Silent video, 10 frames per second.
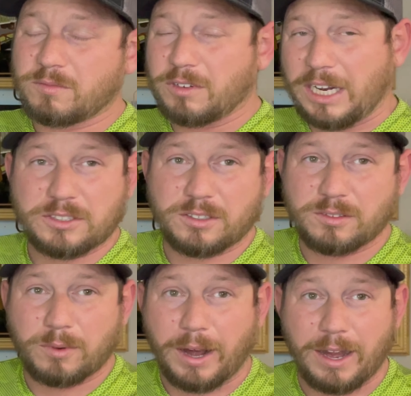
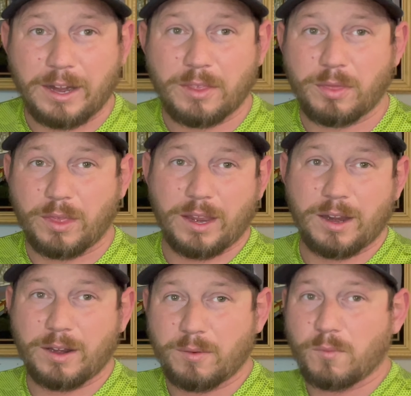laser ray
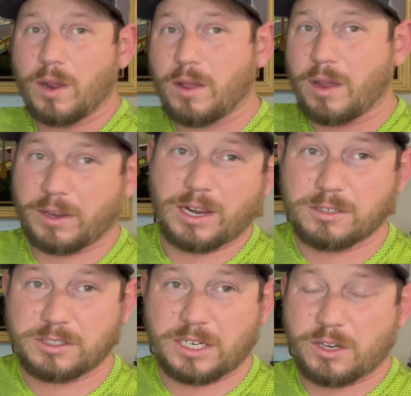than other
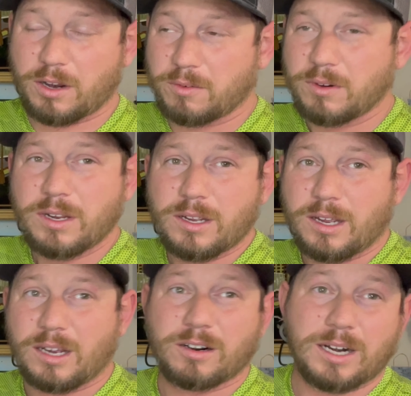colors that don't.
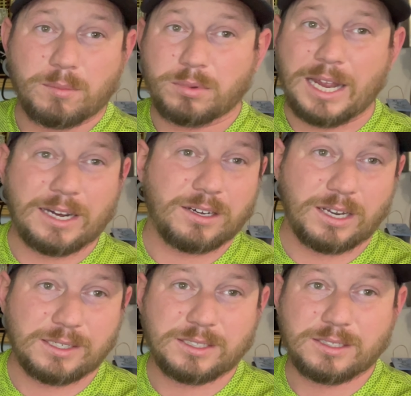I learned that black
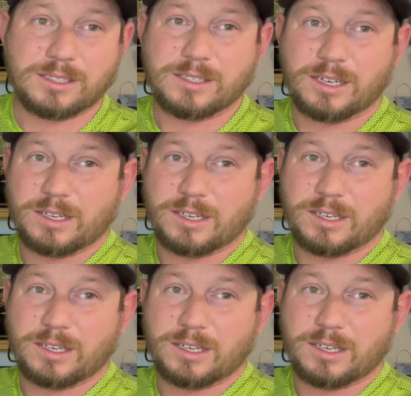doesn't.